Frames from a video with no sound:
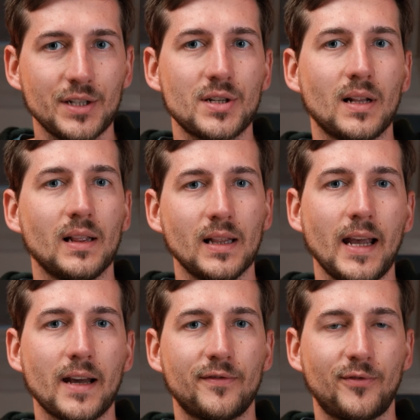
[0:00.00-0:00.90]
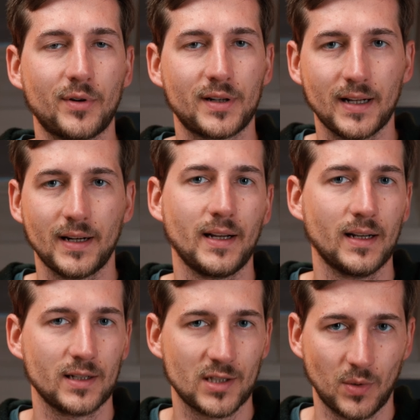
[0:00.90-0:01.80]
additional layer for
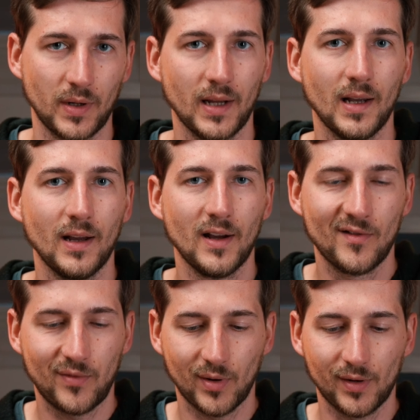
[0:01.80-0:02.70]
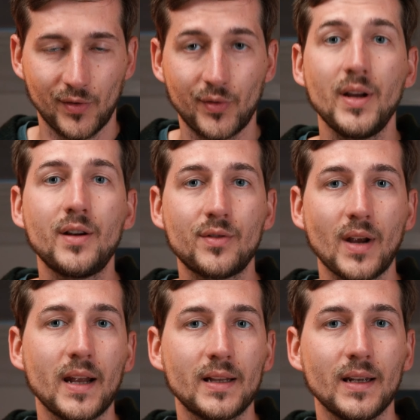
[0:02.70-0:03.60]
telling a story, for
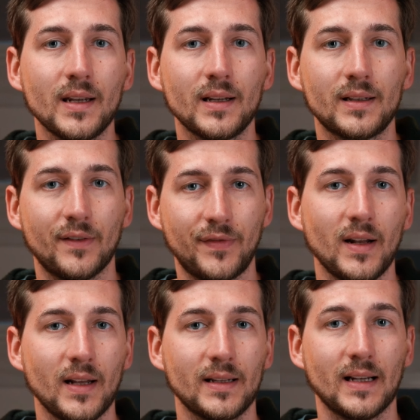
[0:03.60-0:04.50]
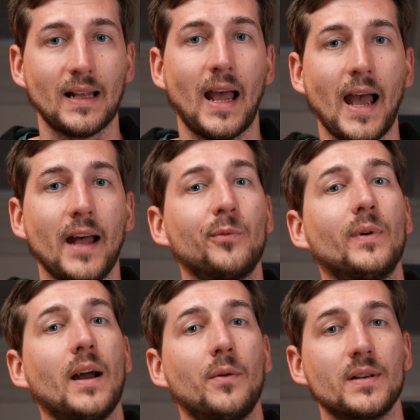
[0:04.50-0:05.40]
recreating the feeling that I had
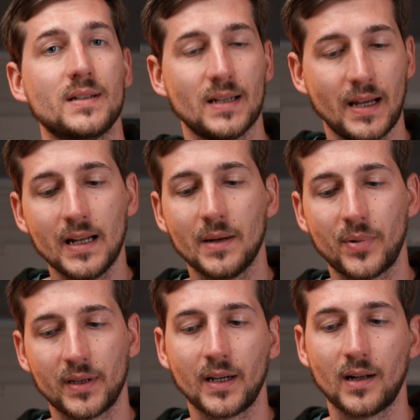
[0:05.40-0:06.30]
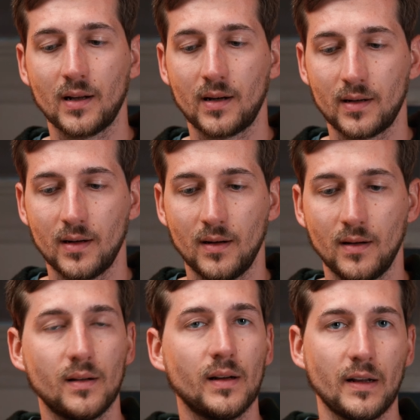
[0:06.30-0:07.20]
when I was in a particular
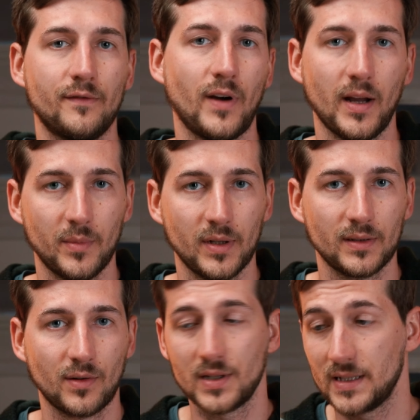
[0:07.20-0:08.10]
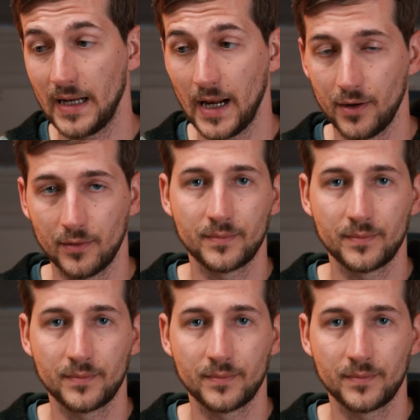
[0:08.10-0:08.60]
environment or scenario.